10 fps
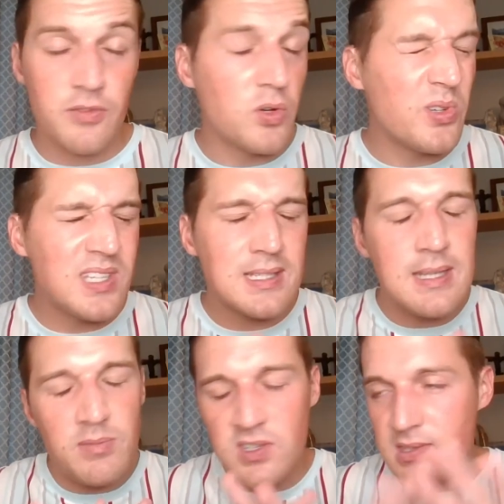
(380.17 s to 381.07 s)
Of course,
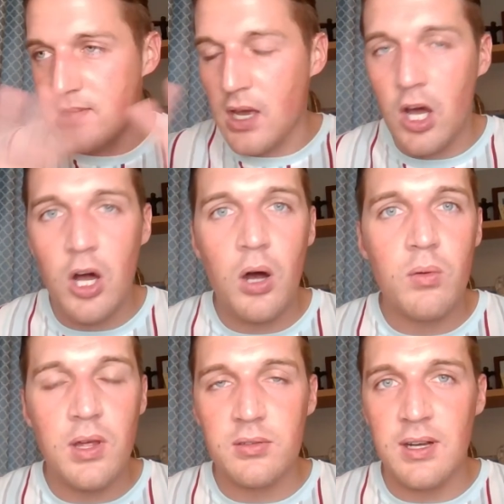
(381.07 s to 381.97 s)
acceptance is a
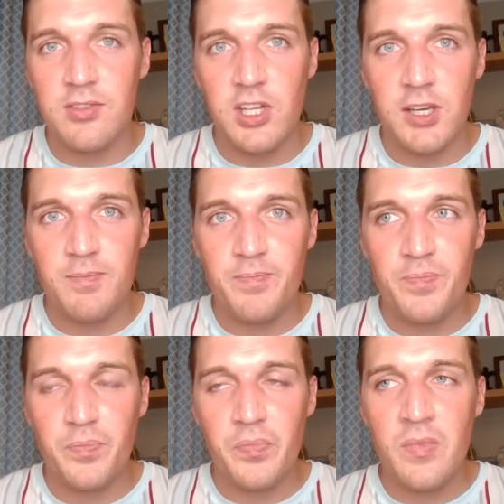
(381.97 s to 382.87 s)
whole nother avenue.
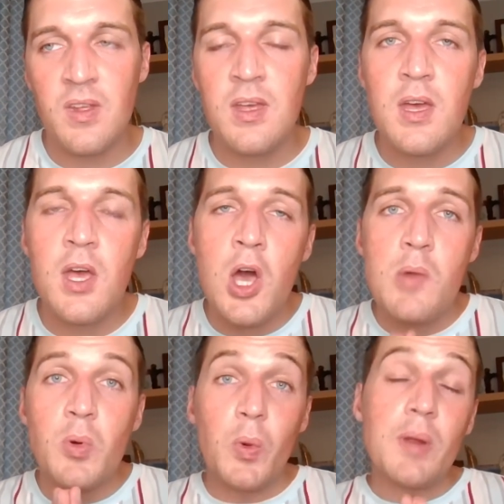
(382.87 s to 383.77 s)

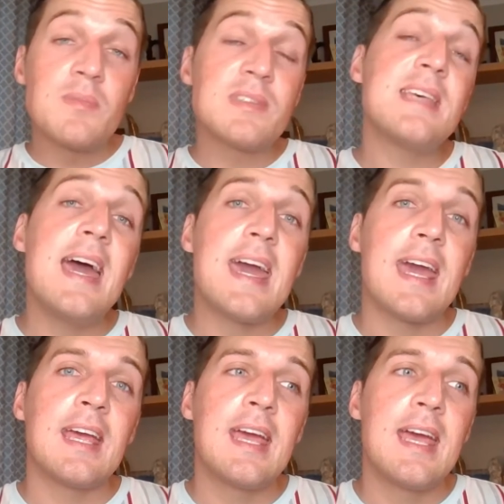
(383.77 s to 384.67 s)
But what I'm
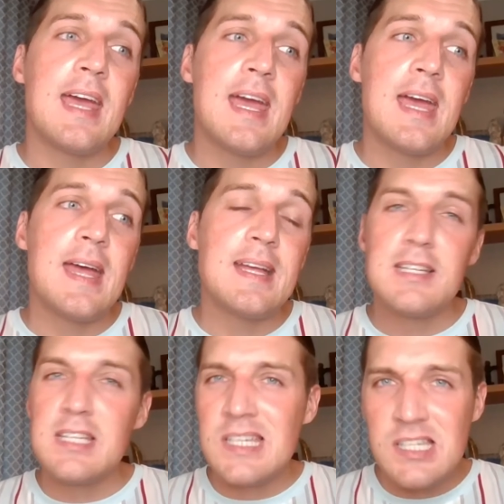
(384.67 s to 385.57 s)
saying,
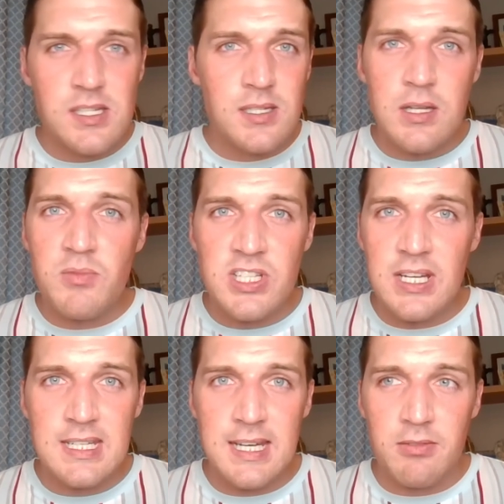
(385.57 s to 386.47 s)
don't
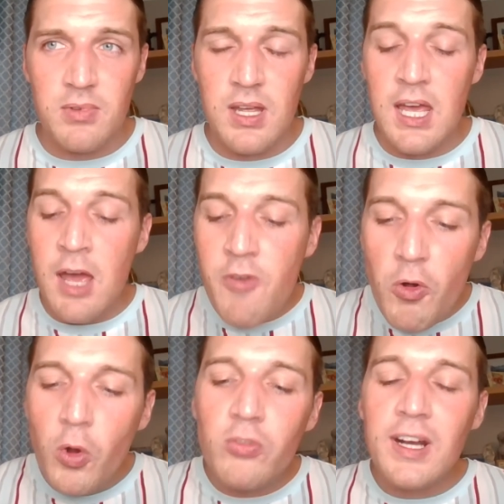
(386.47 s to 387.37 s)
shut down. If
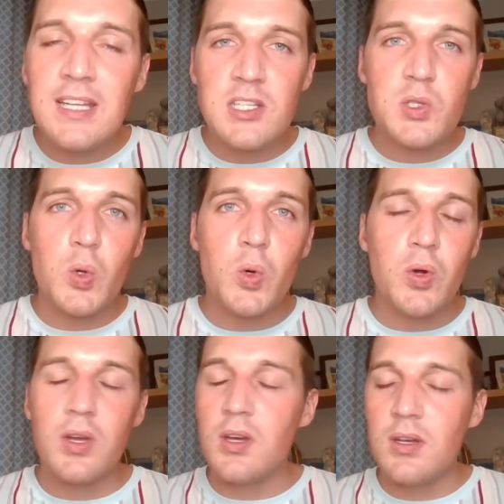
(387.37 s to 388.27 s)
you're not ready to
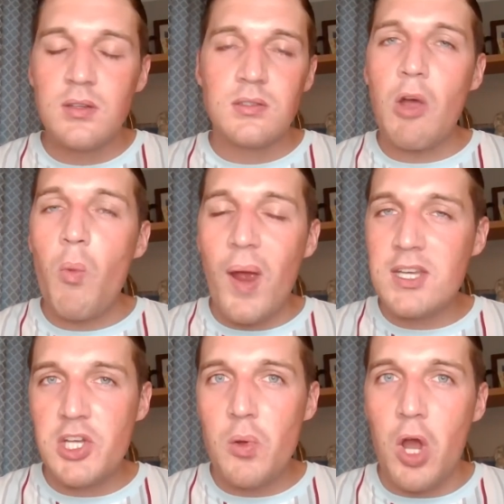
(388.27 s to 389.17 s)
talk, don't
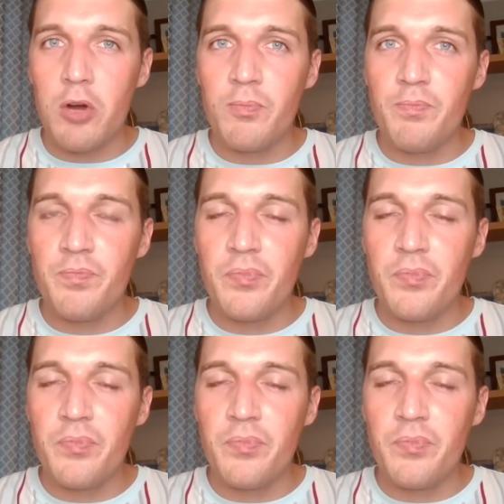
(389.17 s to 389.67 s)
wait too long.